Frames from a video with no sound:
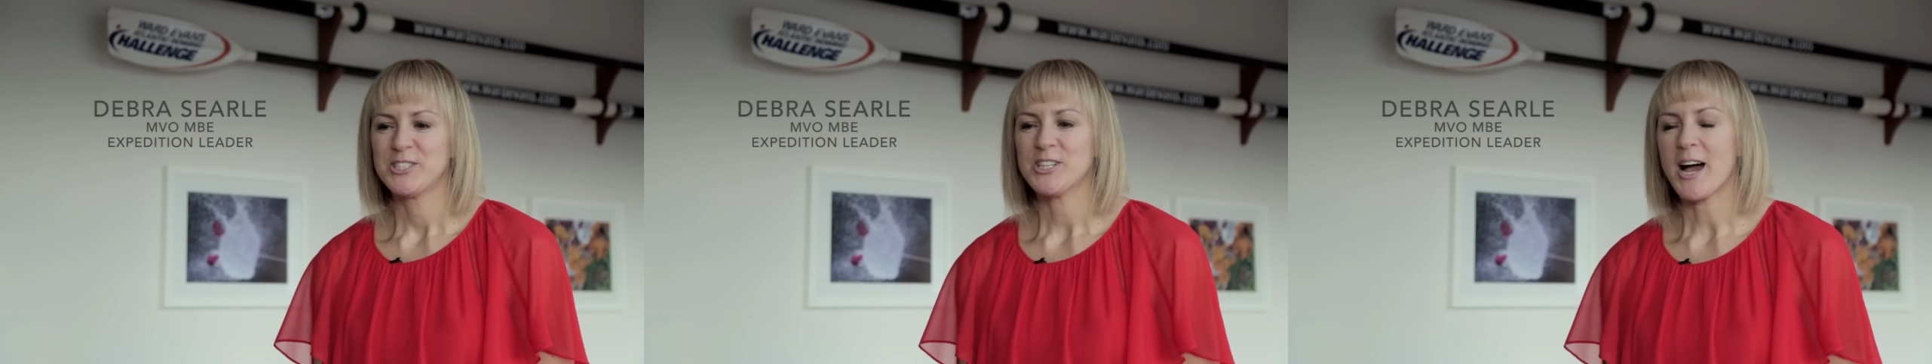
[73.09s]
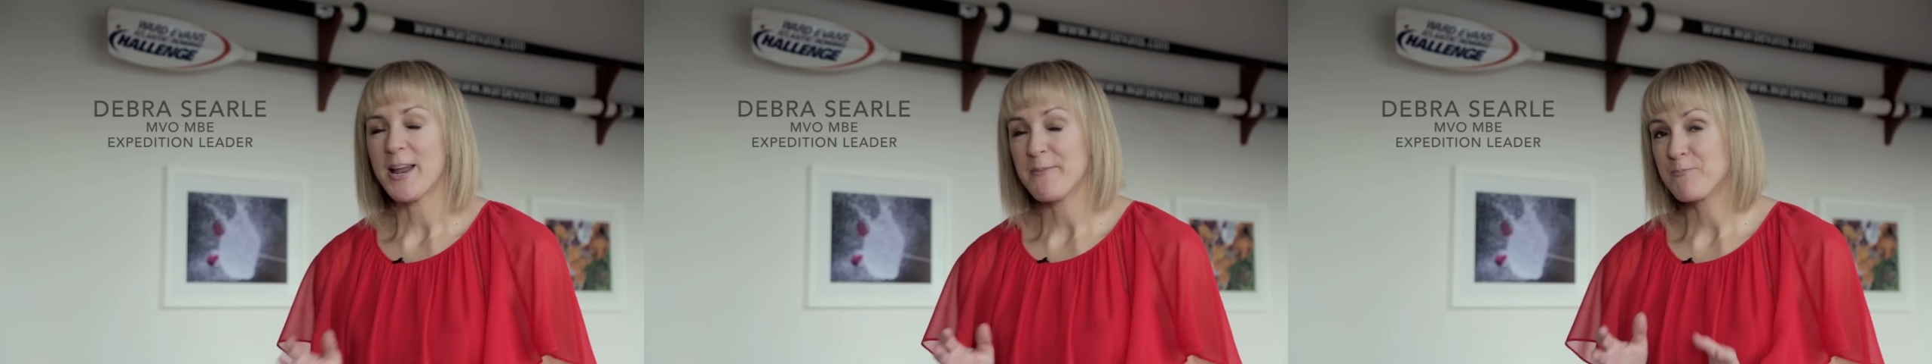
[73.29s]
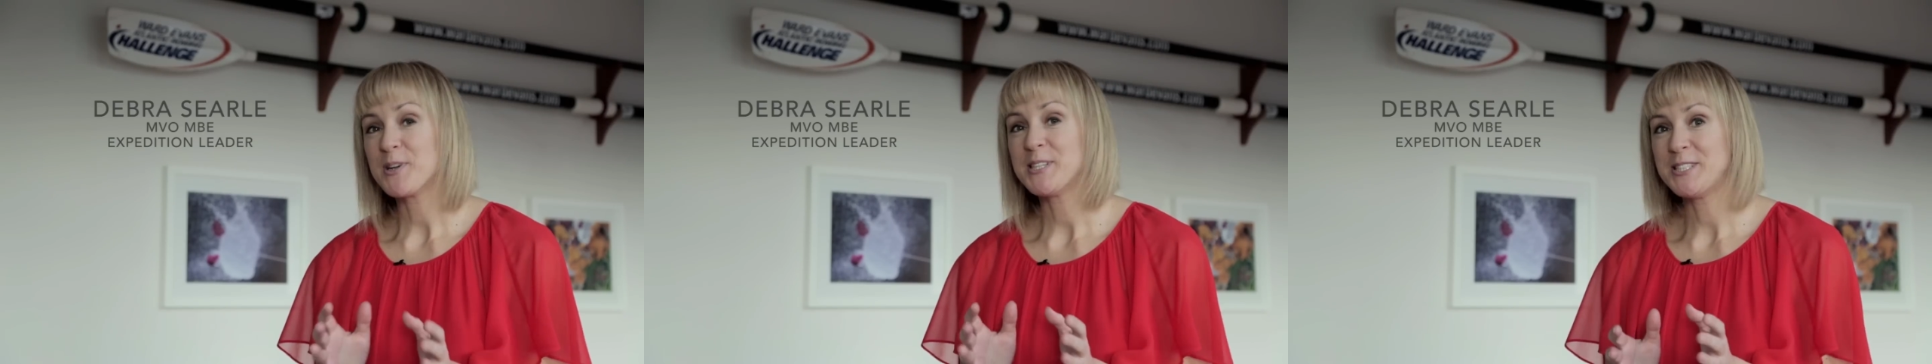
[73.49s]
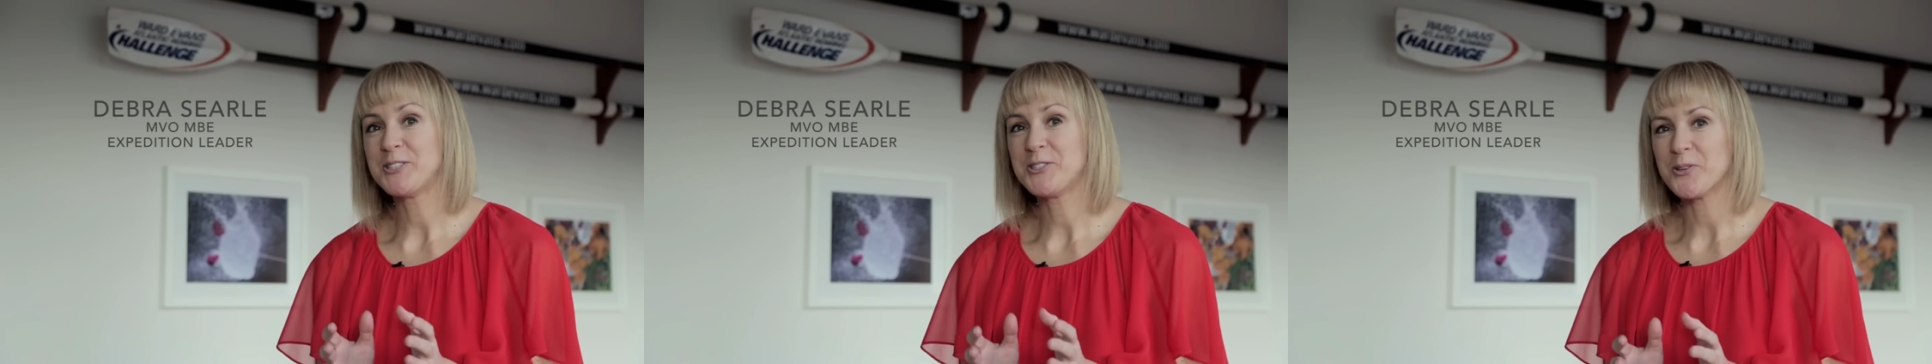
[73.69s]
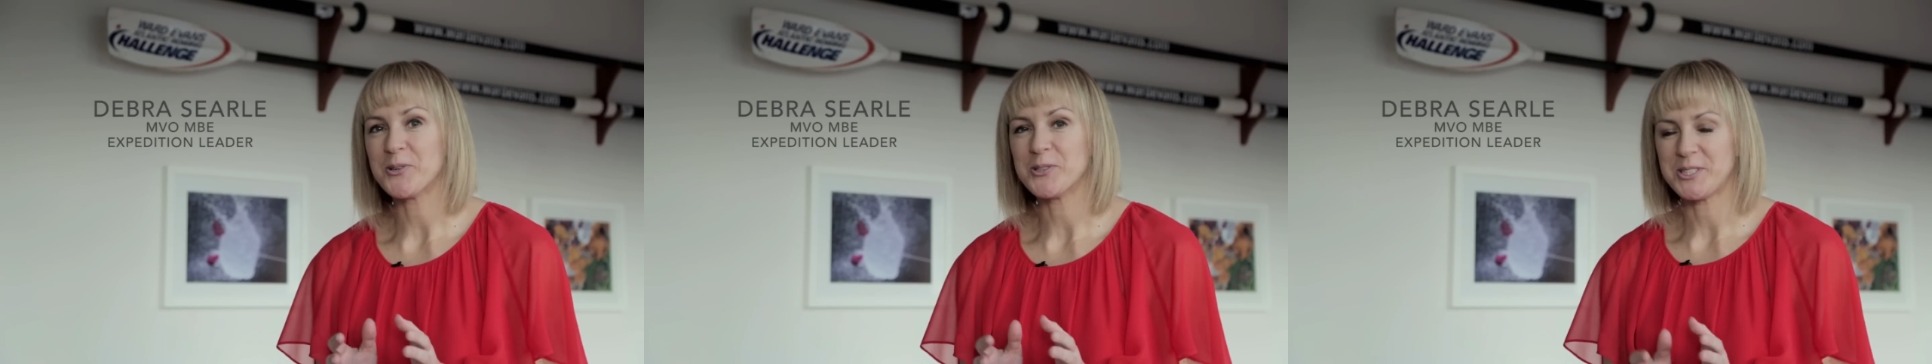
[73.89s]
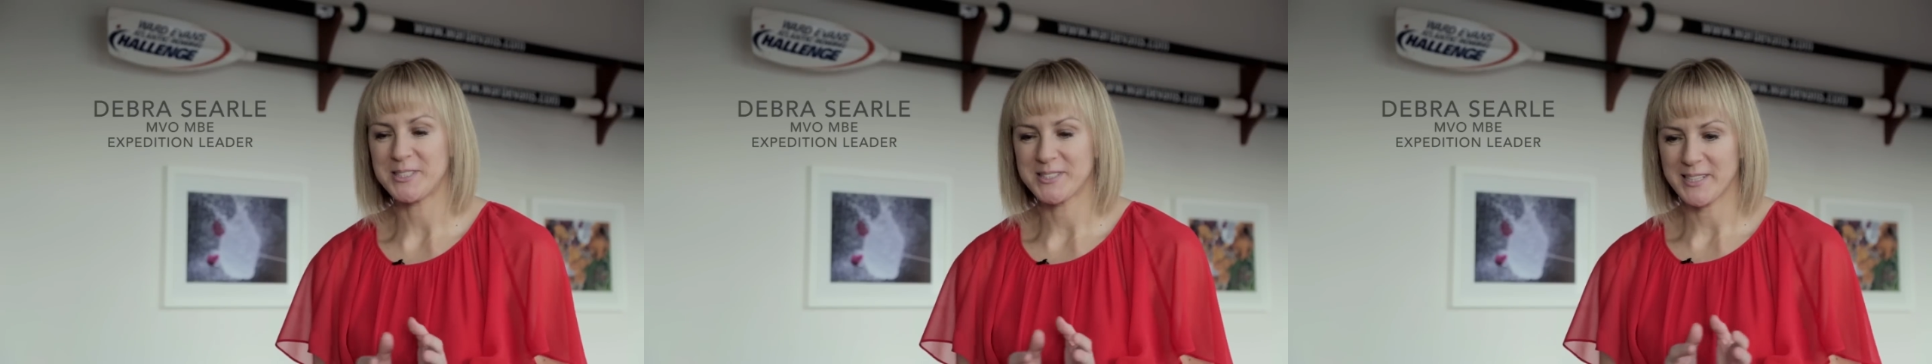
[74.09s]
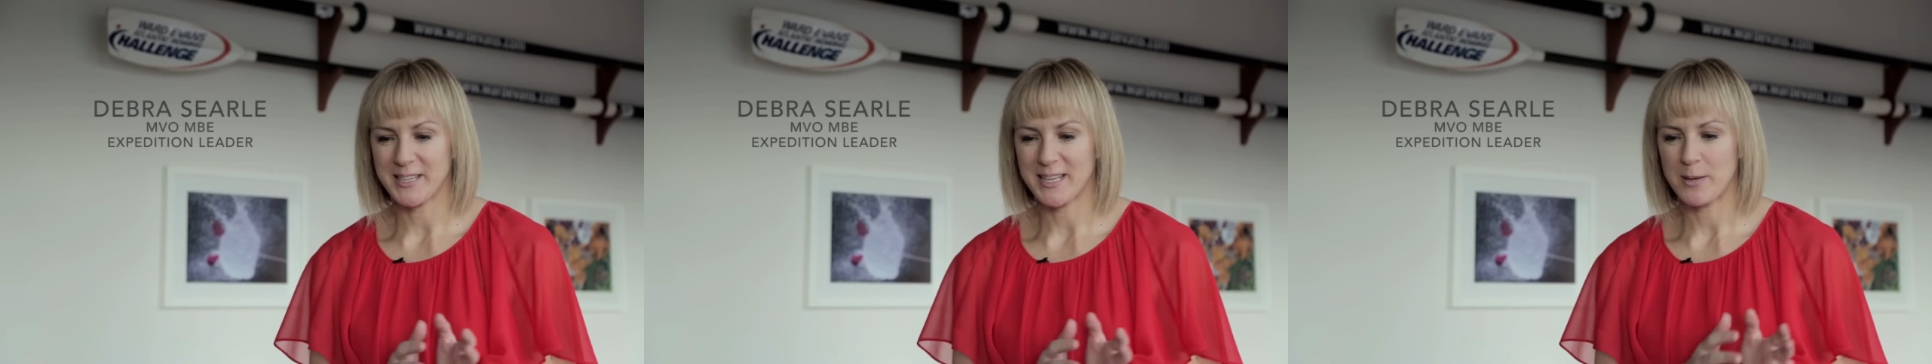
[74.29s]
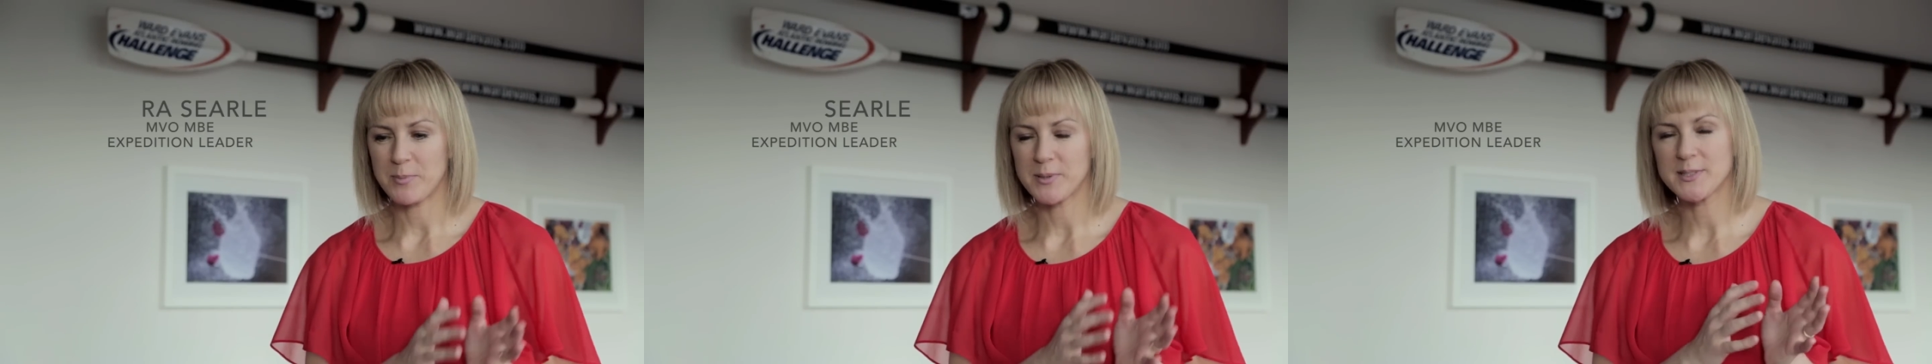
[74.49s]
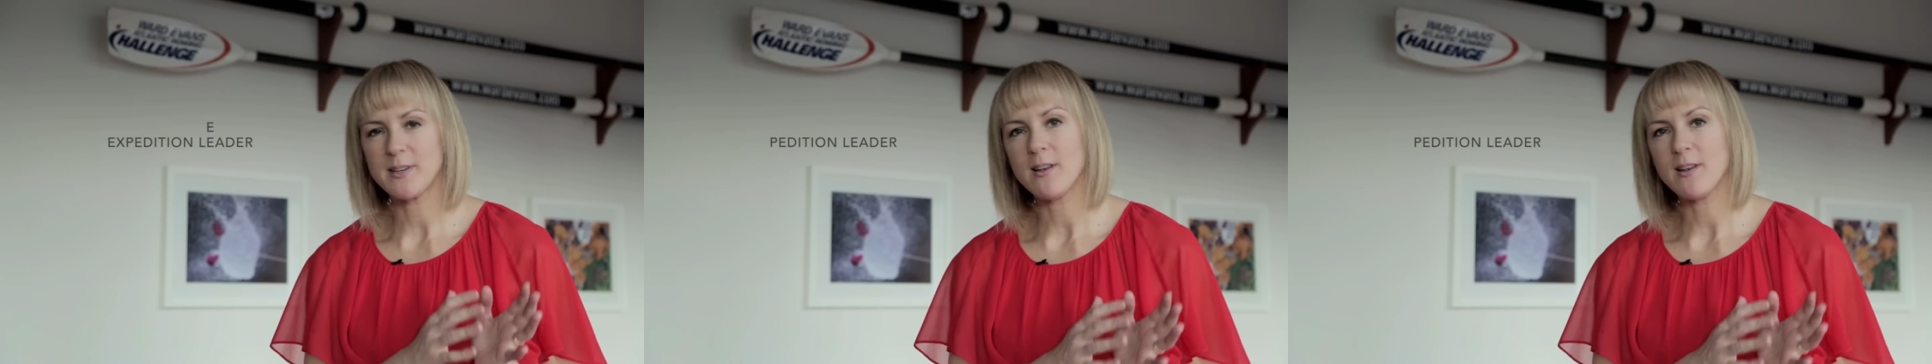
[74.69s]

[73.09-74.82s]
I'm pretty sure she's going to keep us